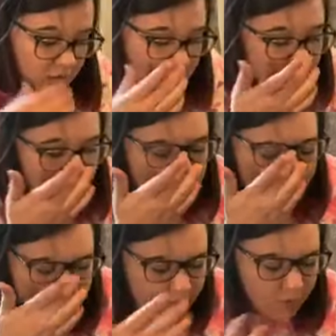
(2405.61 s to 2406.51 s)
So I
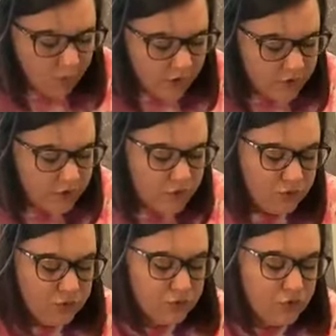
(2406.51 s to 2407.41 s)
might want
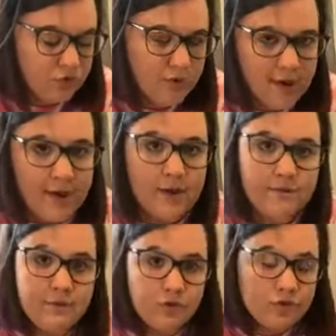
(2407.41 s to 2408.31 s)
to try at a
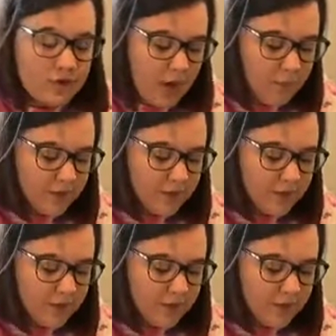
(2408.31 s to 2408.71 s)
future time,